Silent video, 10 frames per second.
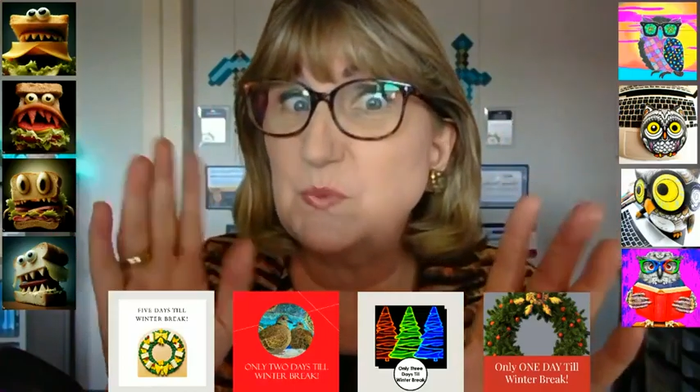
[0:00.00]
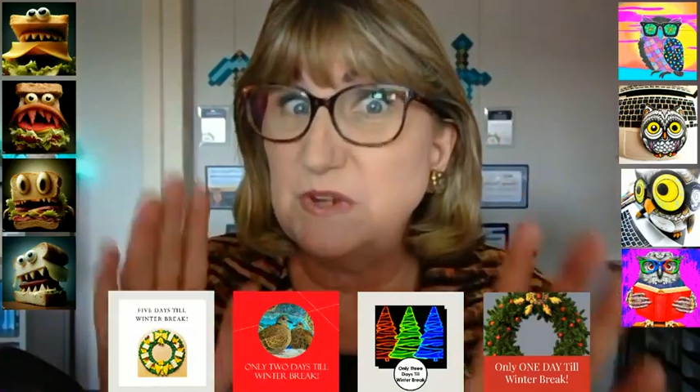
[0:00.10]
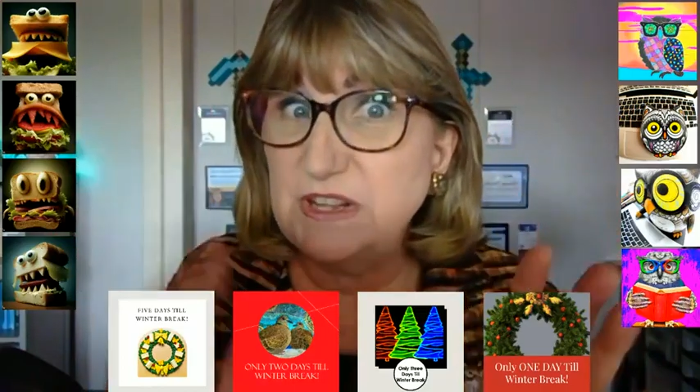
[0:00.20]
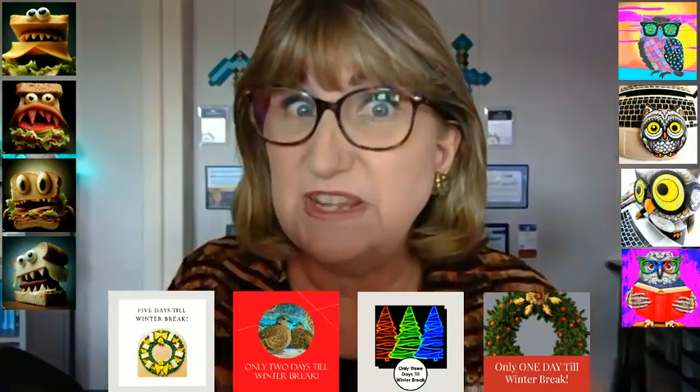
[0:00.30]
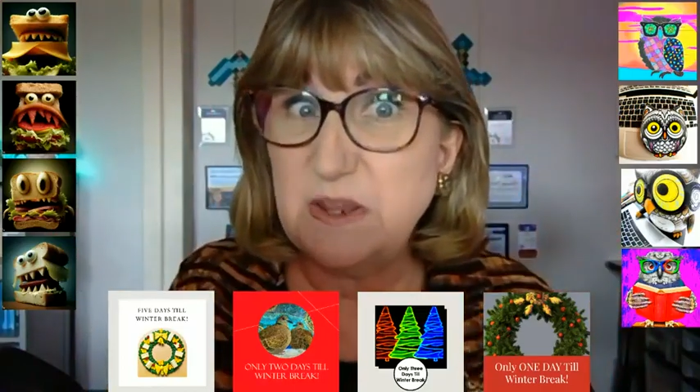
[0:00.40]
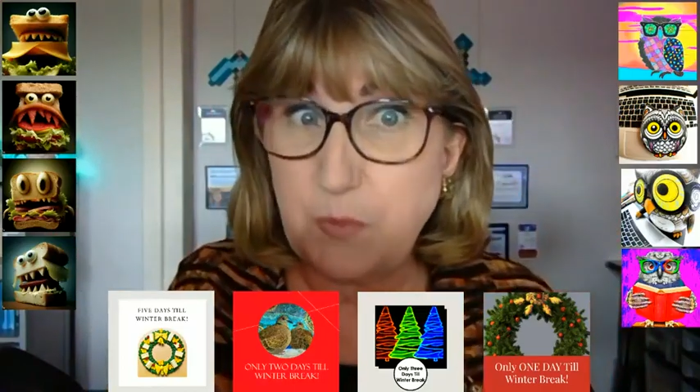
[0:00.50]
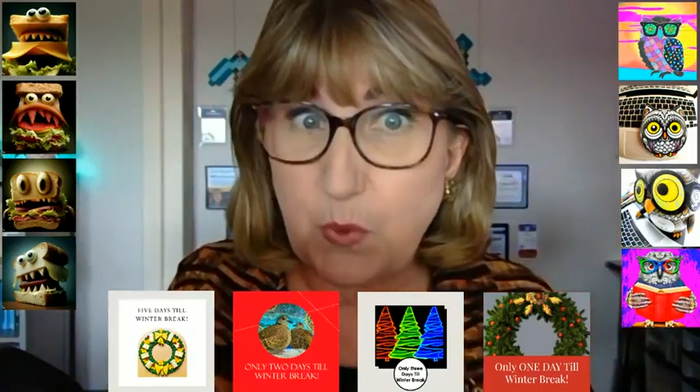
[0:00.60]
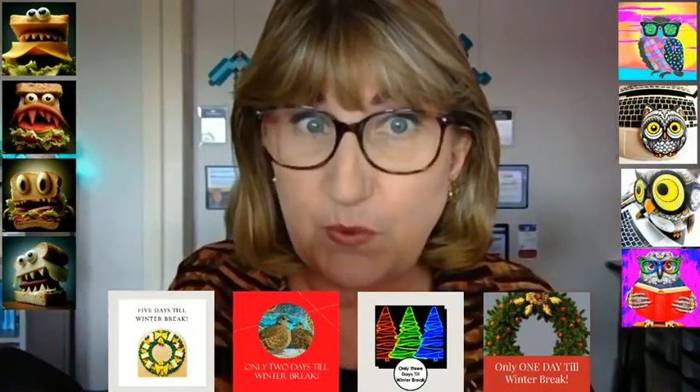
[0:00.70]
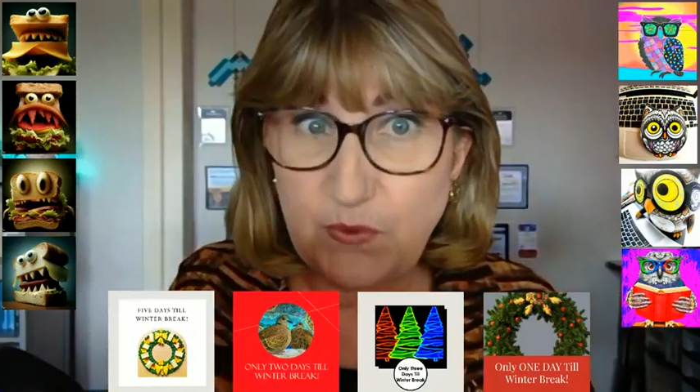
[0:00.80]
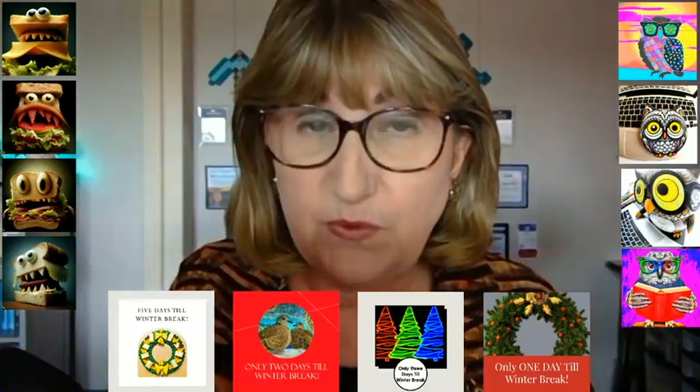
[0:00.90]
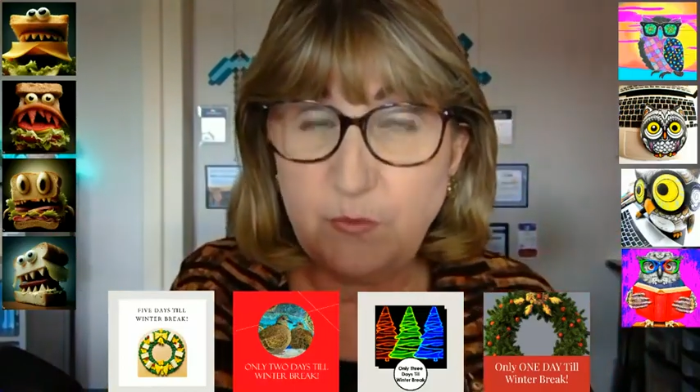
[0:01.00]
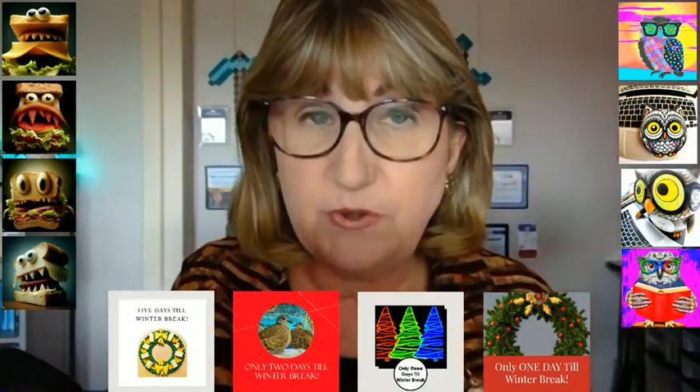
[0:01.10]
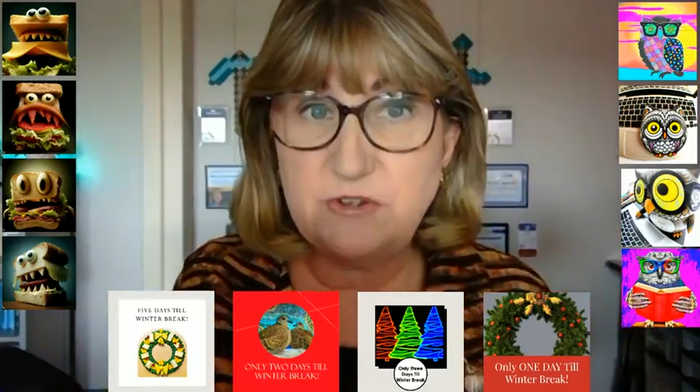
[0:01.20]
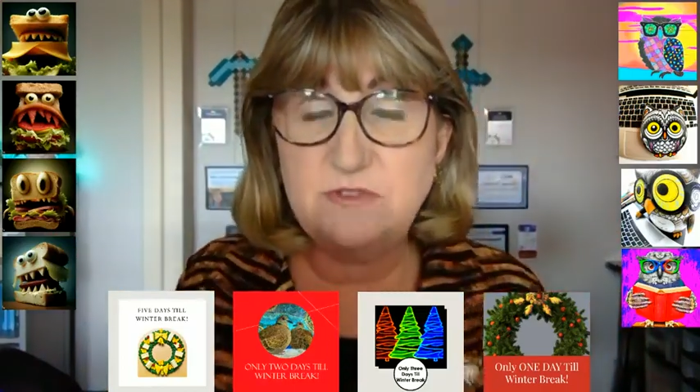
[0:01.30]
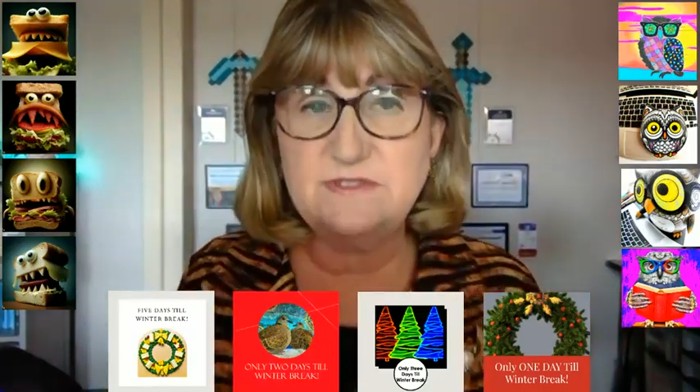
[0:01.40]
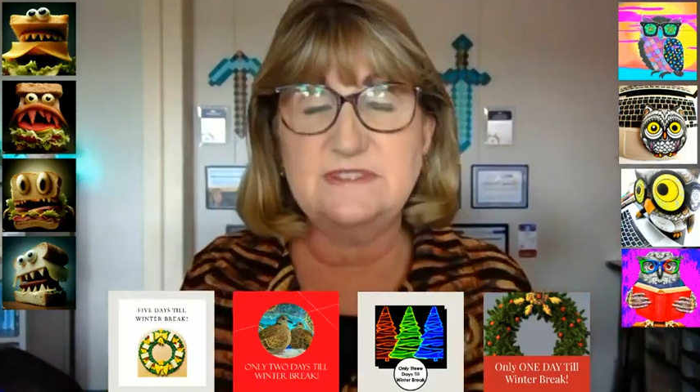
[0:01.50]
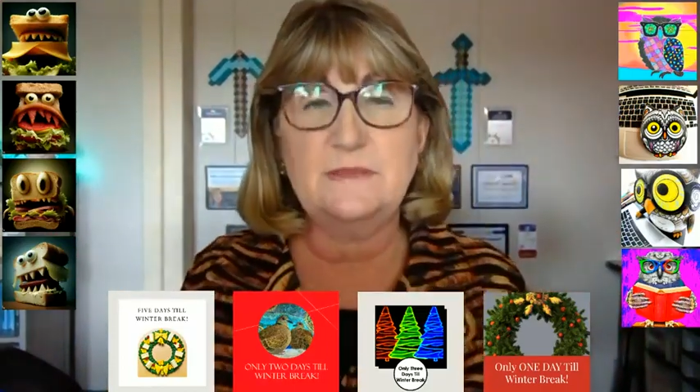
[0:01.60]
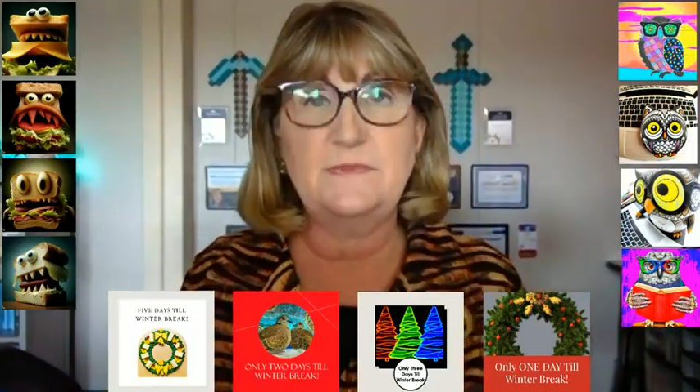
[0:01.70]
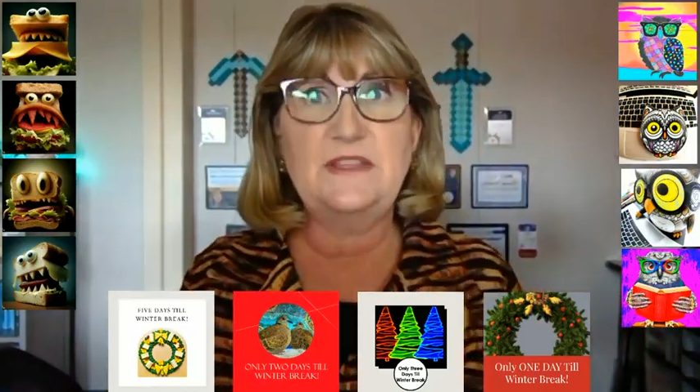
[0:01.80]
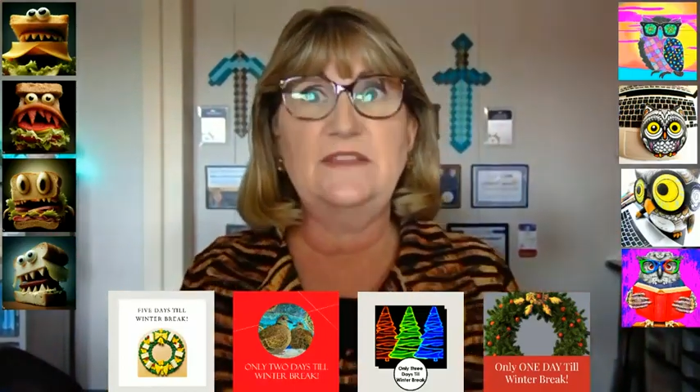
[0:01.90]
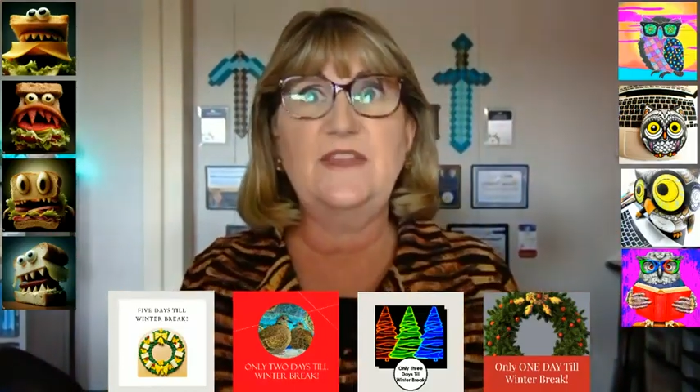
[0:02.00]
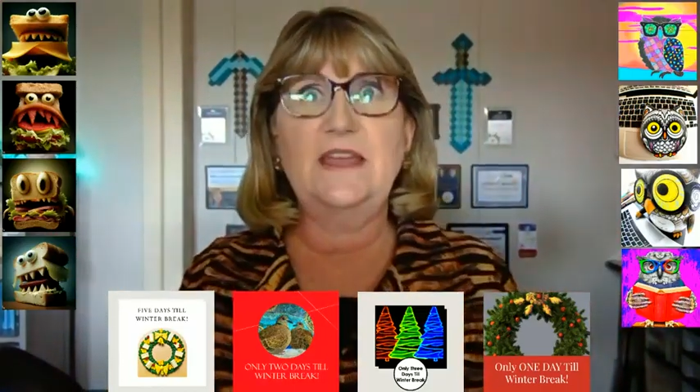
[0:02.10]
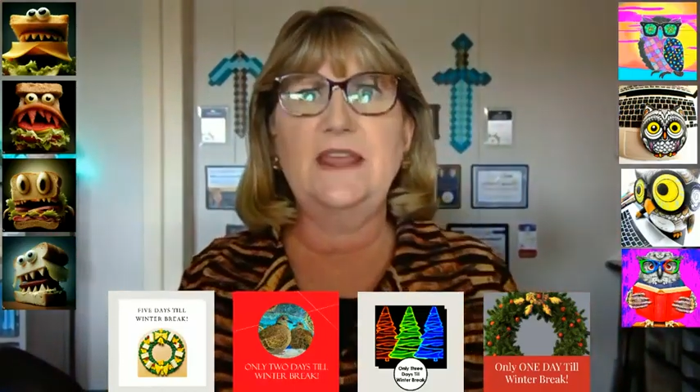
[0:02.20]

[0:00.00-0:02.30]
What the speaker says: really important when you're using something like that.